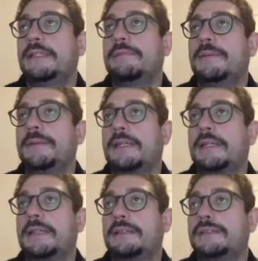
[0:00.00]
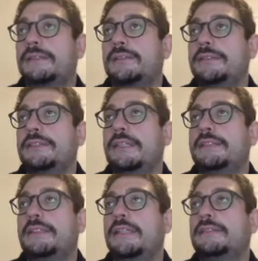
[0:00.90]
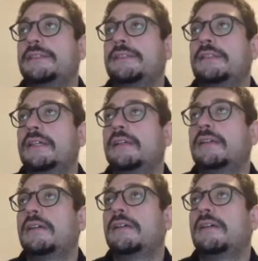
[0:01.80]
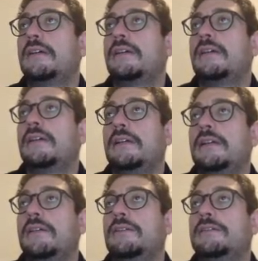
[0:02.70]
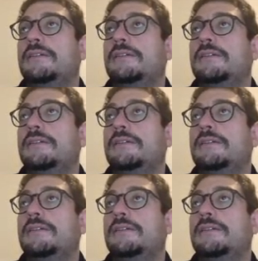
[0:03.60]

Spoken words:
Maybe I can just go and change that so that it looks